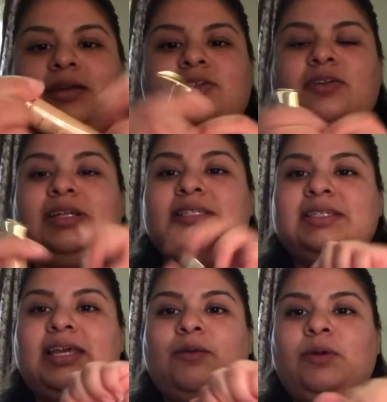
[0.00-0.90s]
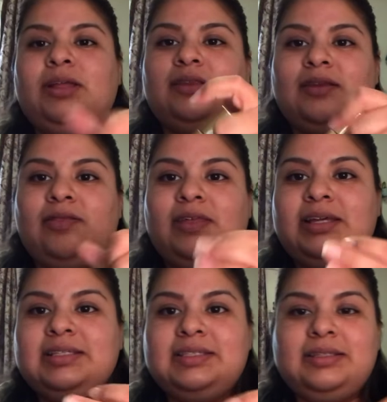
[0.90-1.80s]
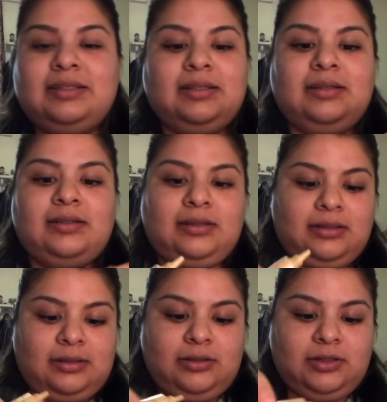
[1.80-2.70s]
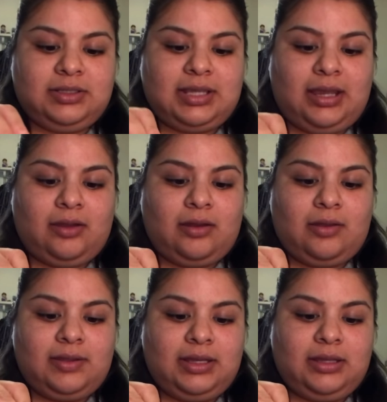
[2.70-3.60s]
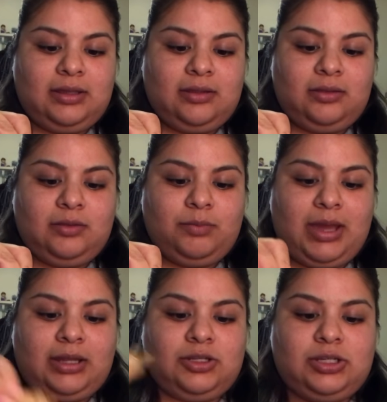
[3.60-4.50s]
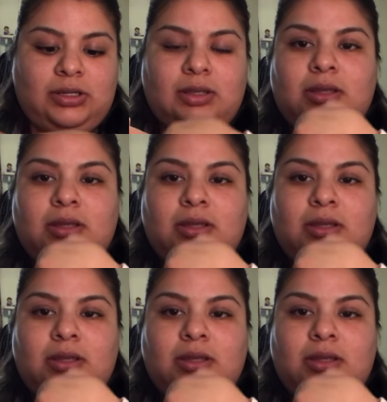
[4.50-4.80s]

So let's see what this looks like in the packaging.